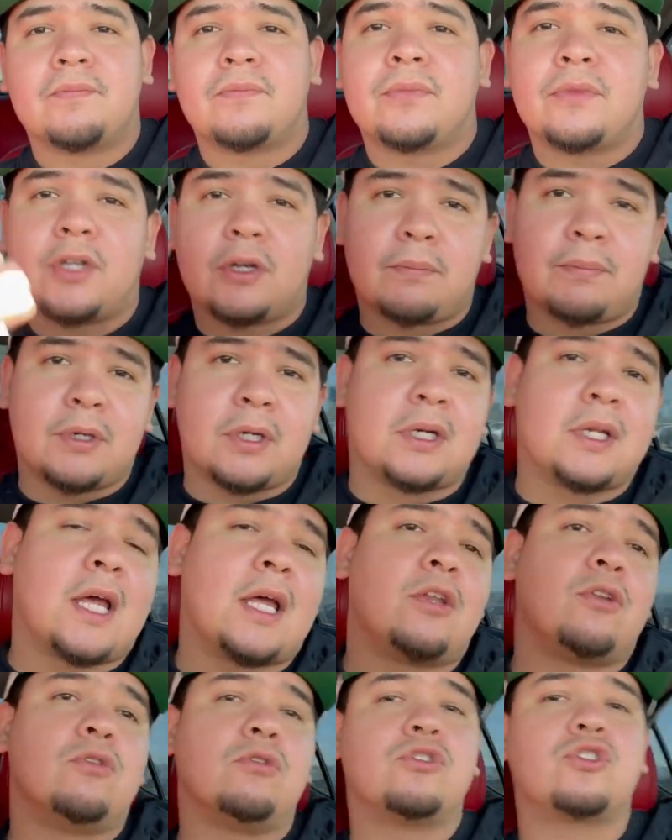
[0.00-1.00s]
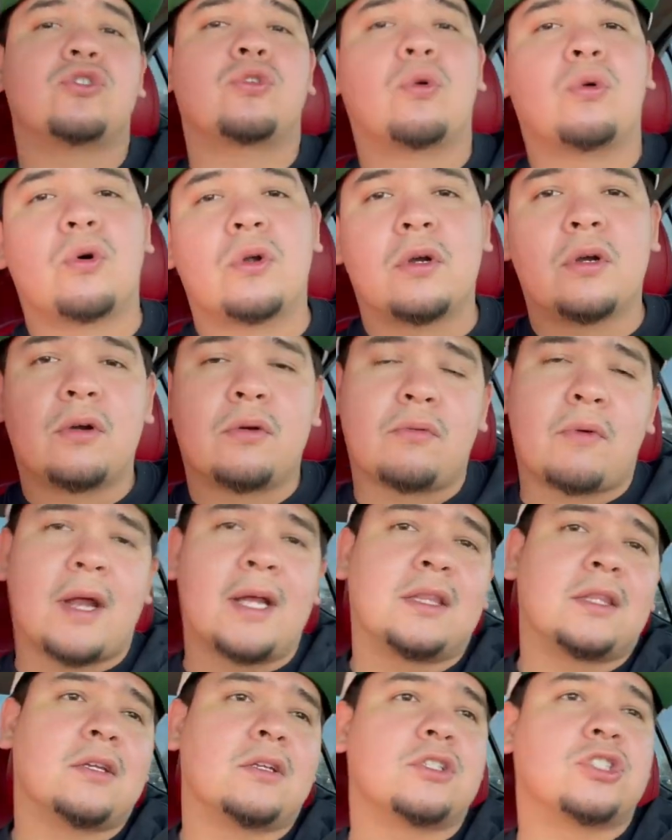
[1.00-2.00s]
They're building that new store
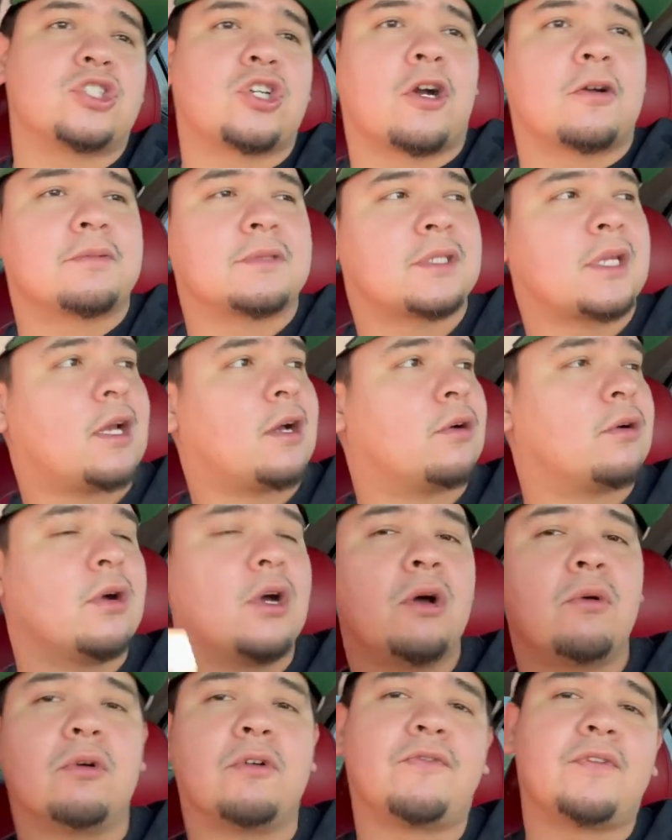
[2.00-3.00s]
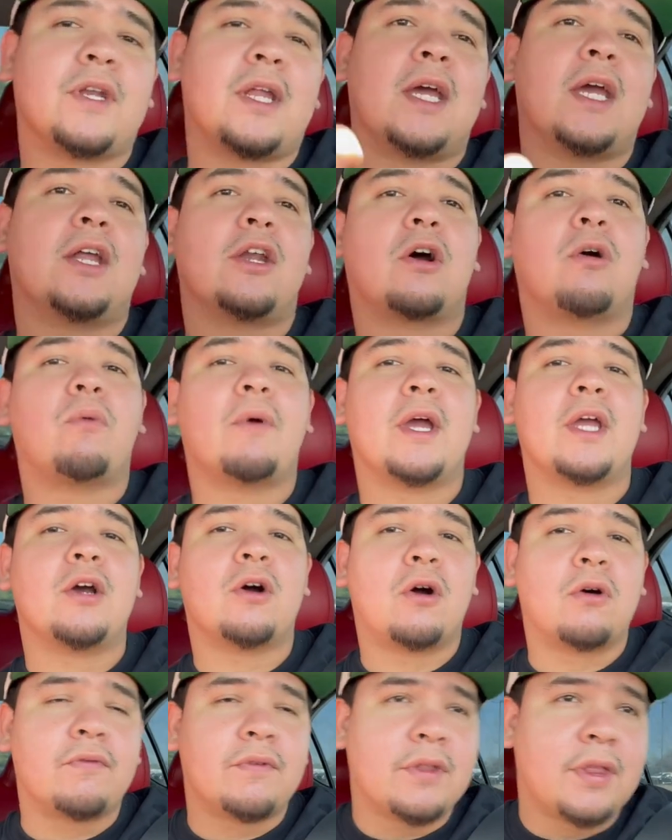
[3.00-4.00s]
right there in Sharpstown. We're finna head our way
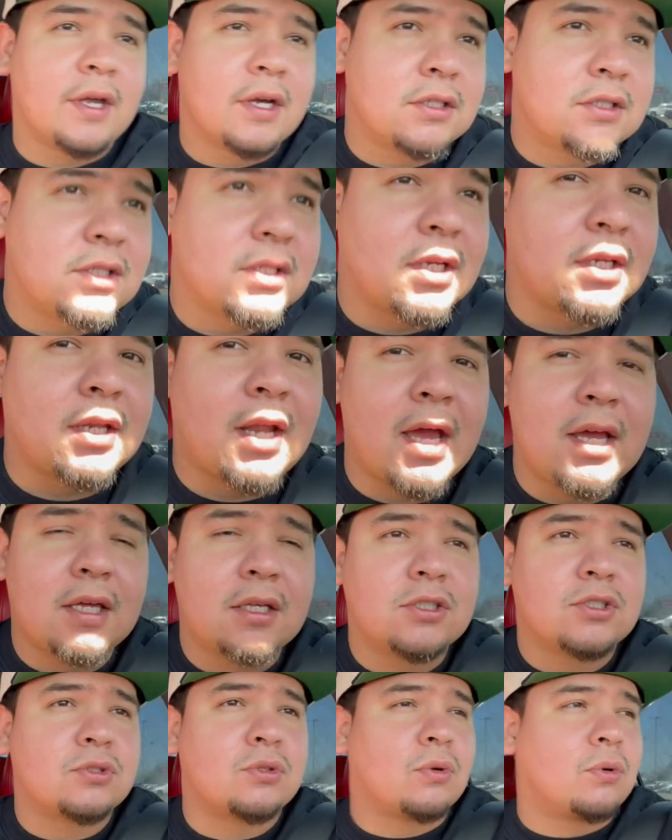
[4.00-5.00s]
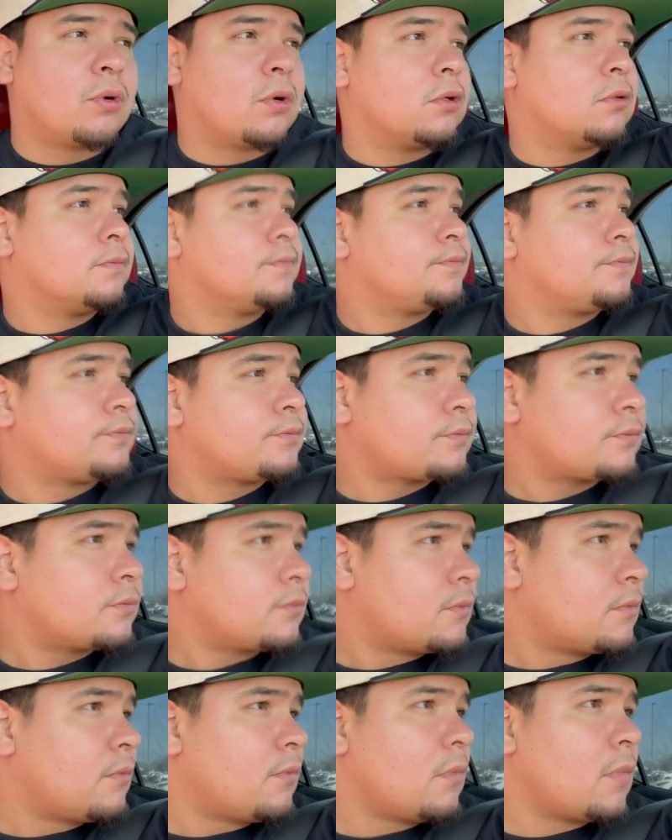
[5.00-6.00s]
over there to the Nike store.
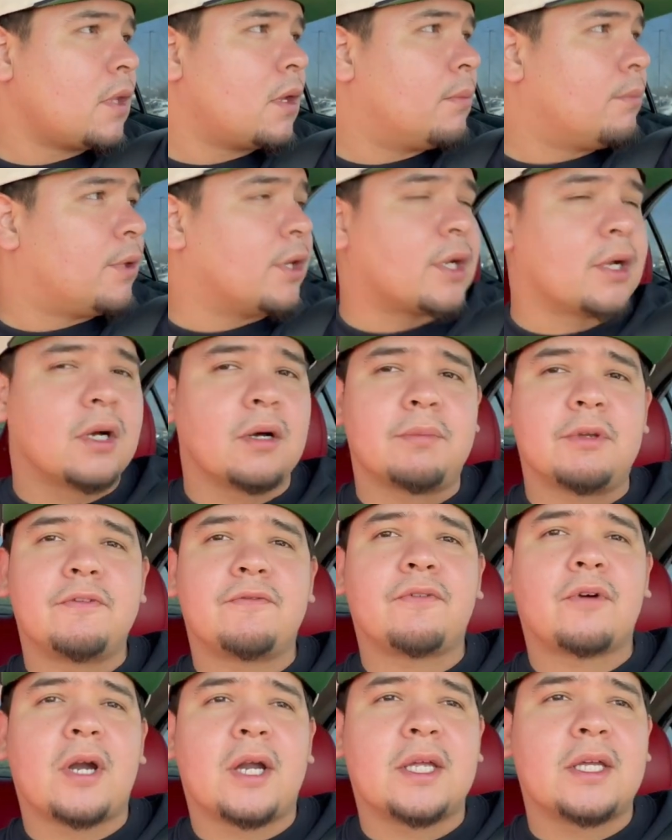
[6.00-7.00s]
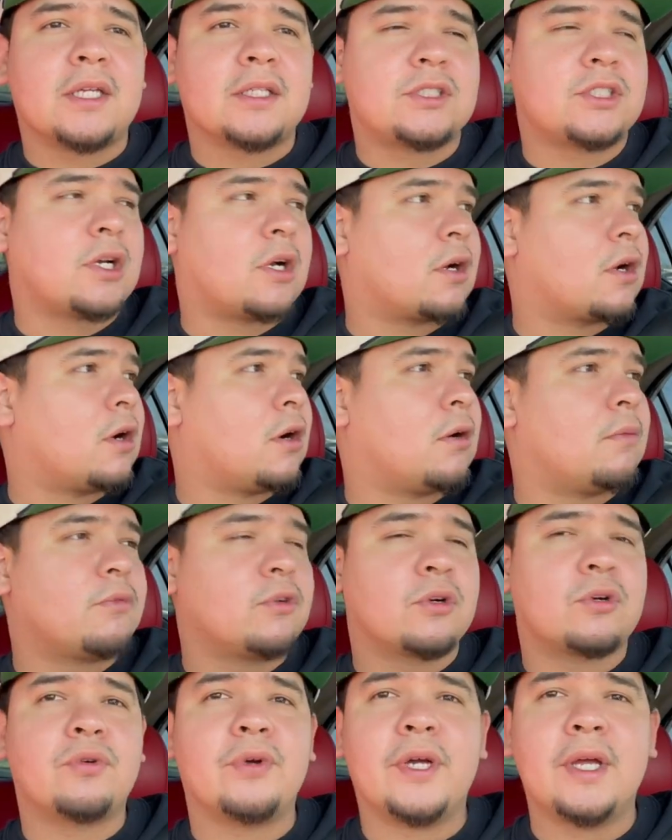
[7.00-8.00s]
But before I get y'all gone
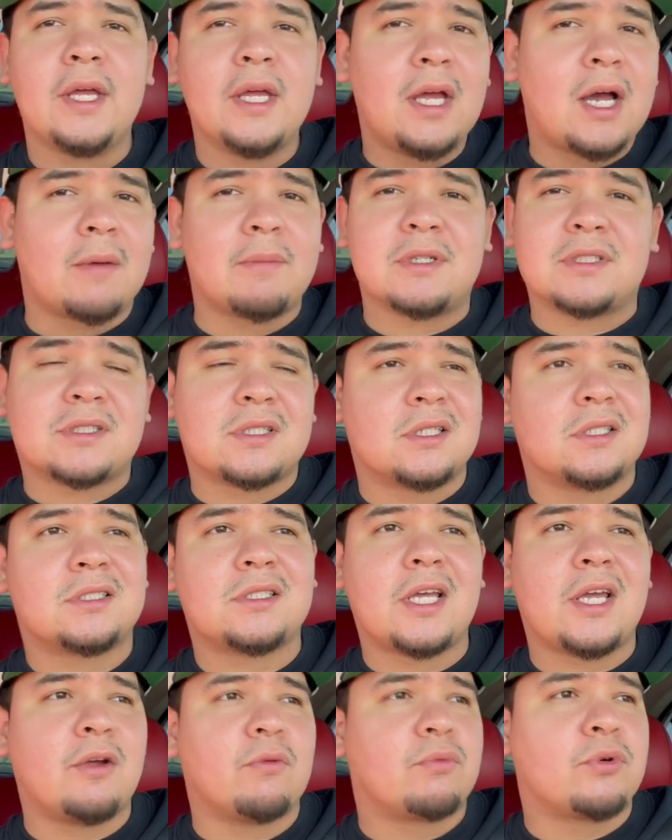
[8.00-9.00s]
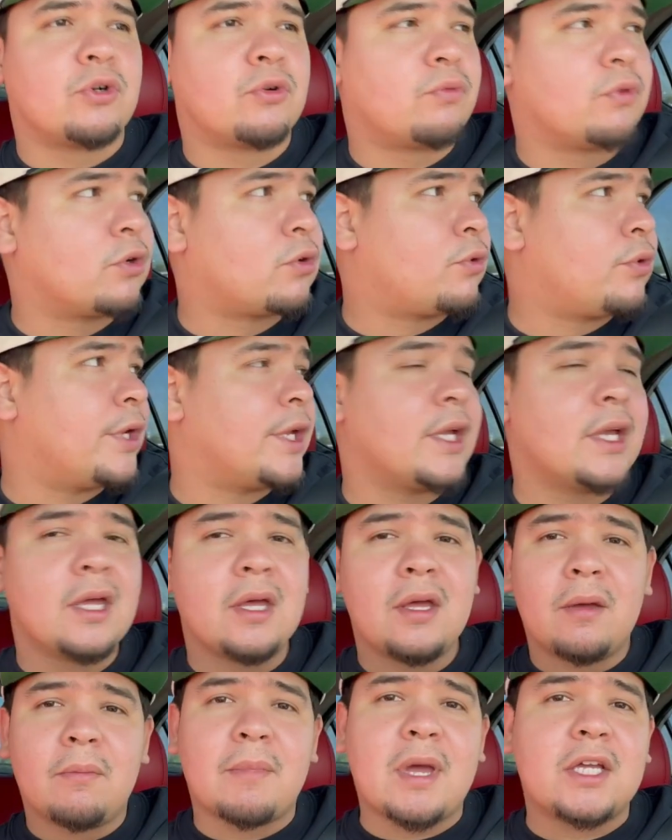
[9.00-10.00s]
real quick, I'm just gonna say it real quick.
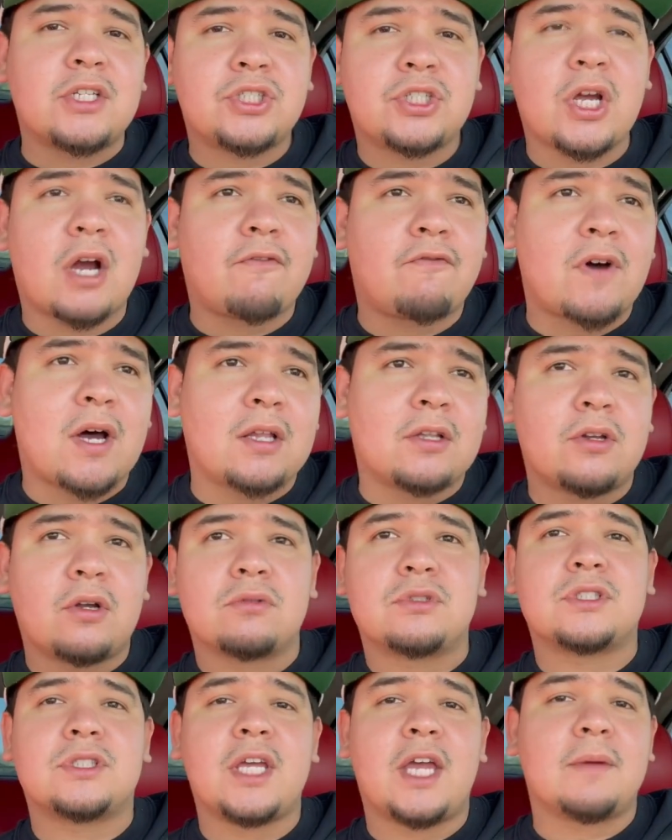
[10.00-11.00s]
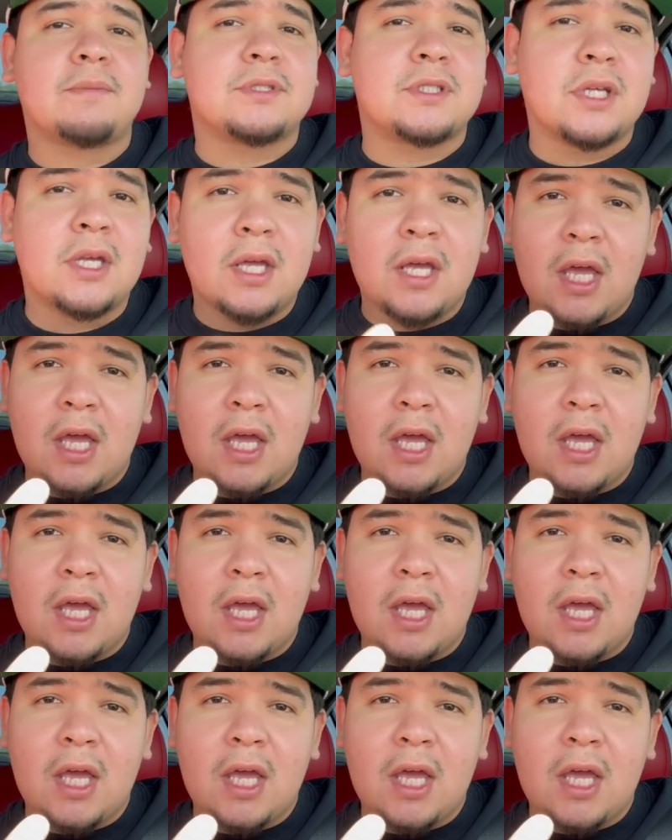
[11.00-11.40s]
Make sure y'all follow those steps.